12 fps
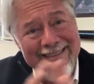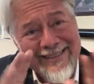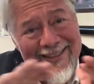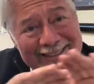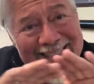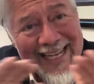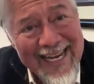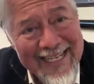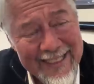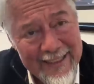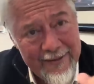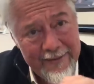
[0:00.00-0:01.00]
They're
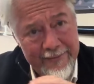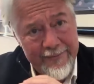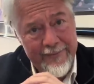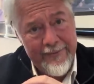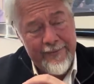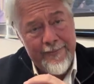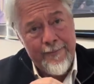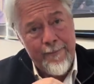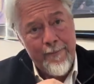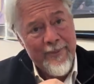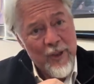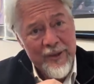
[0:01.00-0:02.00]
dead.
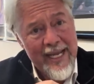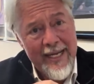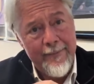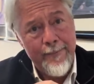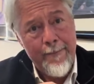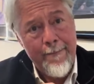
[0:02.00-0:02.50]
They're dead.